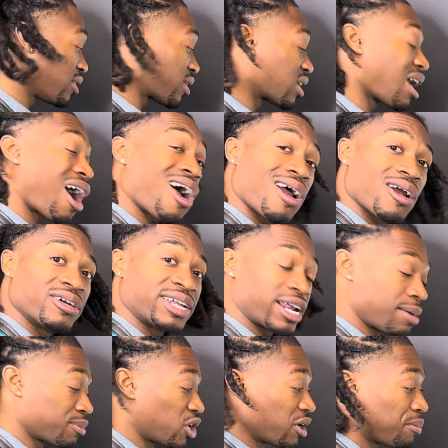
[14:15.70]
guard that
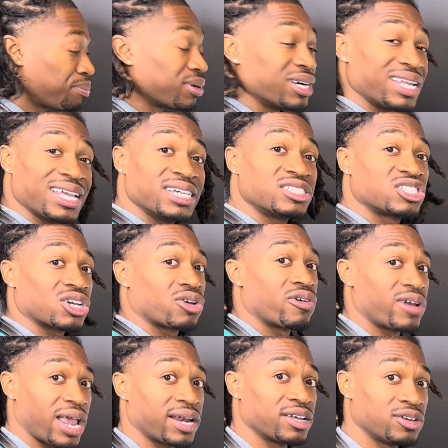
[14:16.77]
I'm going to put in to
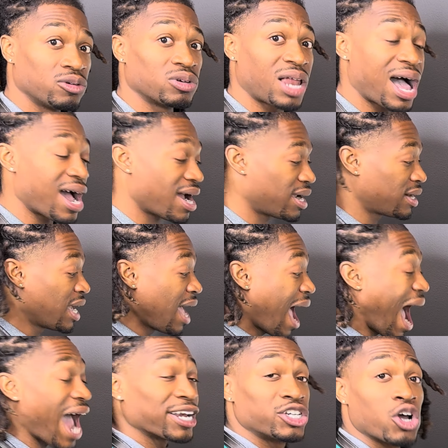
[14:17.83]
create a new line.
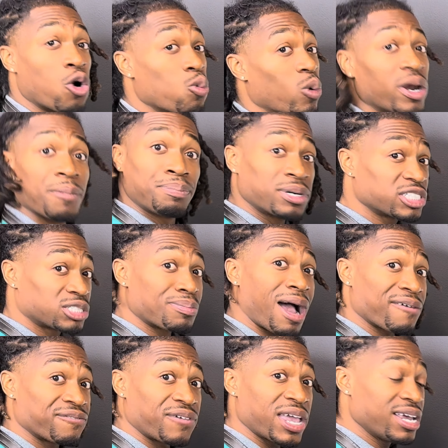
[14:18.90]
I don't want to push my
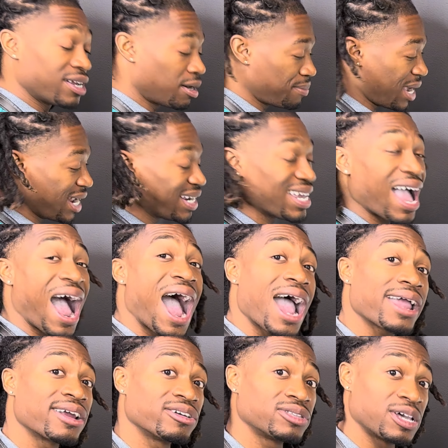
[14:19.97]
fade up any
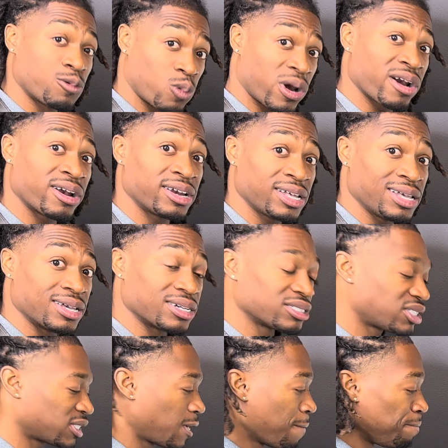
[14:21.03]
higher than where it
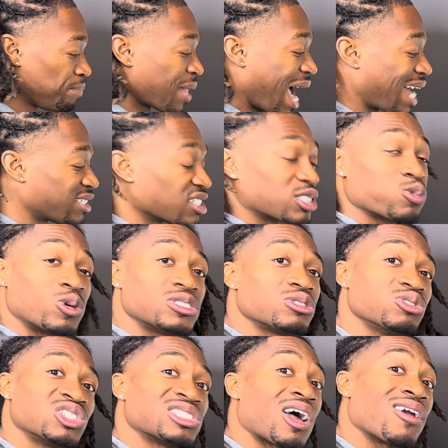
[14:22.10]
is. I just want
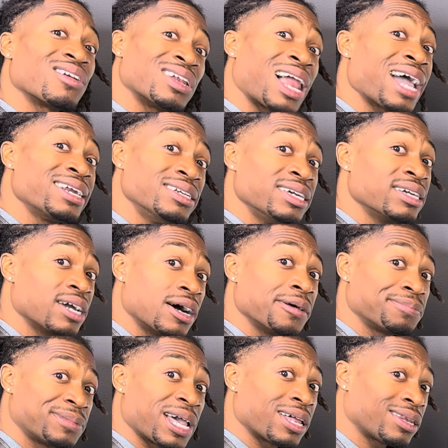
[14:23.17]
to start lightening
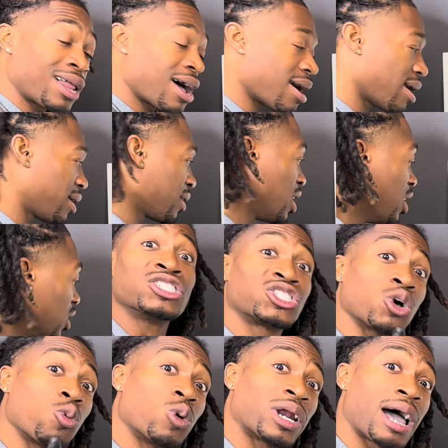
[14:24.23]
up that line.
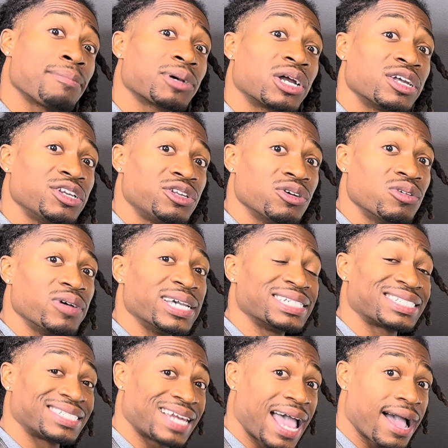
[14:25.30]
So what I'm going to do
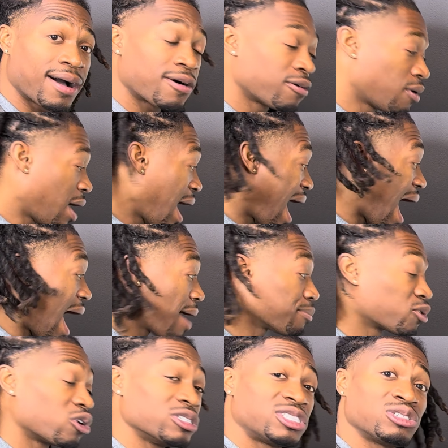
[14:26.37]
is now I'm
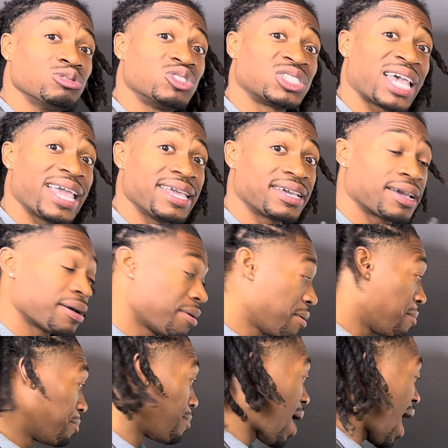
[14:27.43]
going to take
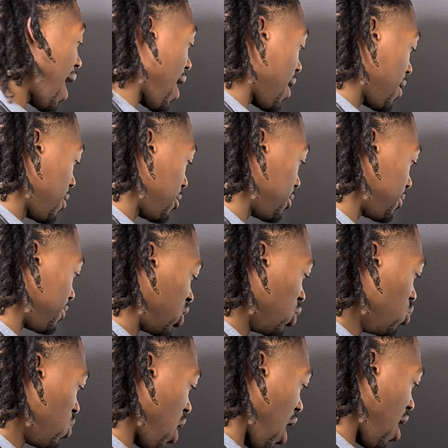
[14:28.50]
my
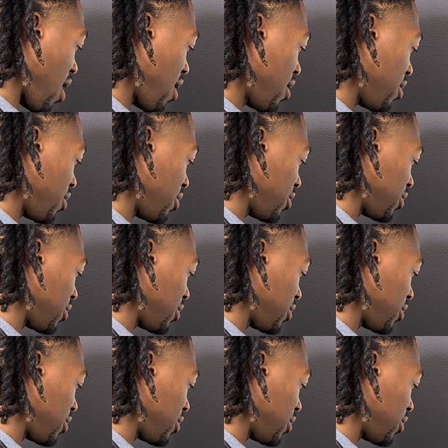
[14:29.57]
2 guard